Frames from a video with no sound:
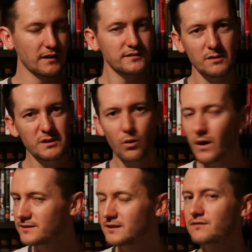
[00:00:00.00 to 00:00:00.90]
does something
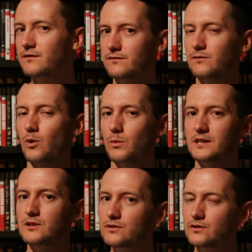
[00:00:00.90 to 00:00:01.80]
quite different from what we're
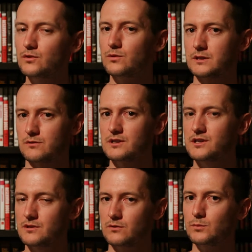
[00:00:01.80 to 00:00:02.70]
used to with
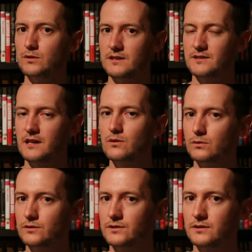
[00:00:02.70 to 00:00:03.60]
traditional movie
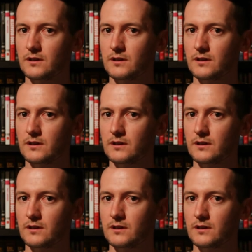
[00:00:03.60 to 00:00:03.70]
sequels.